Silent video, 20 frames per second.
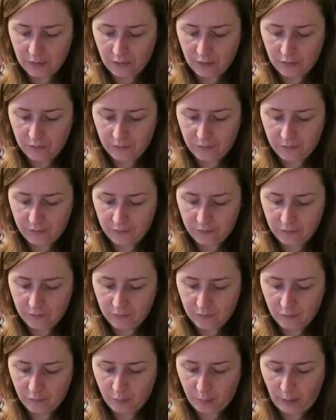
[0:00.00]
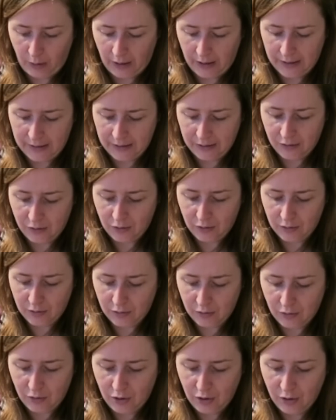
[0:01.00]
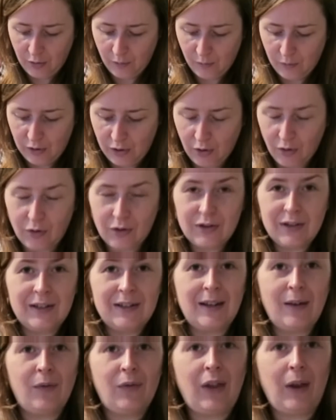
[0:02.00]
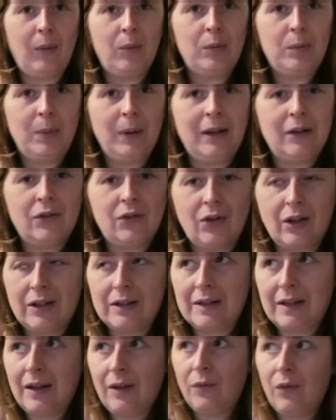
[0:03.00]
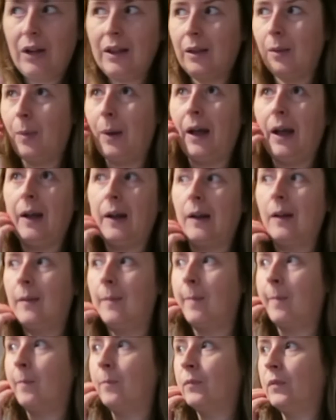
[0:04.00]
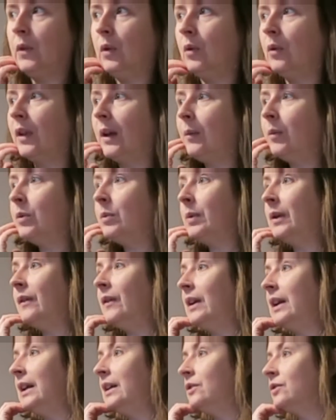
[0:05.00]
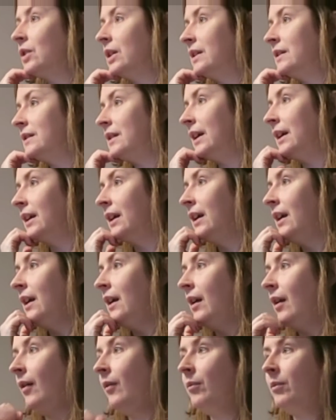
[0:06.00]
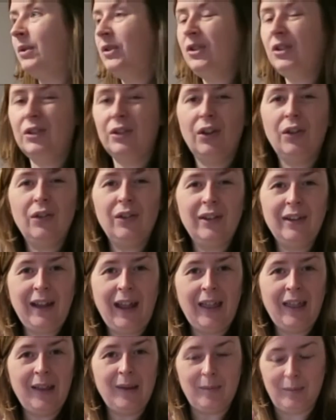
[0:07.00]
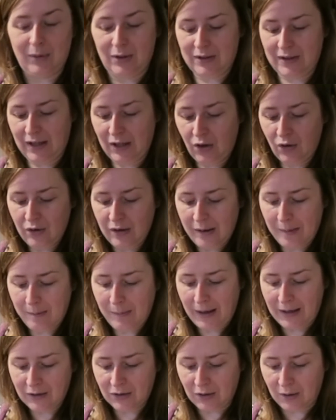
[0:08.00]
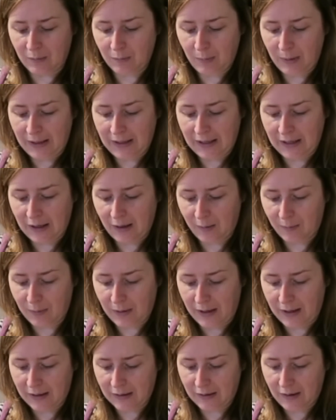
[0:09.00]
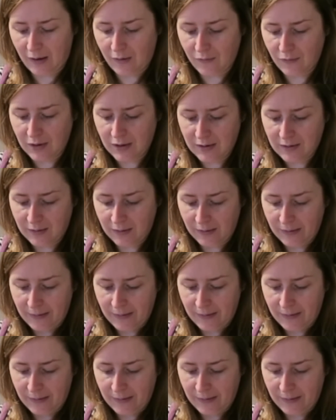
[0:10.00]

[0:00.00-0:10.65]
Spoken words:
of, but I knew looked as if they would be interesting, read the back and thought they would be really interesting, but just couldn't get them because I couldn't imagine picking up that cover